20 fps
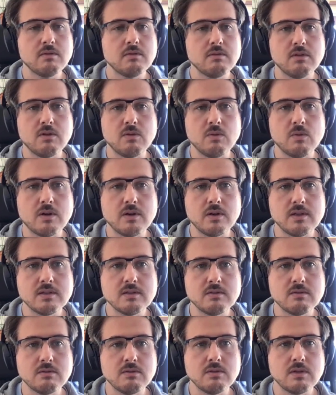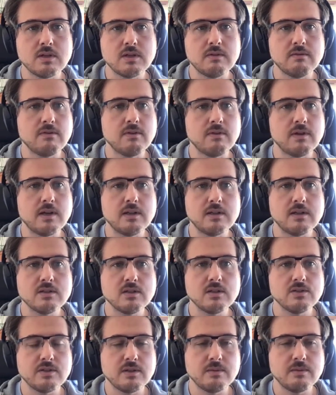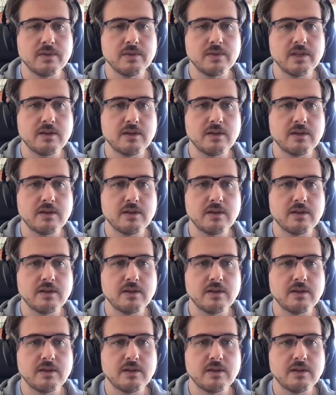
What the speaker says: No worries, you can find in social media.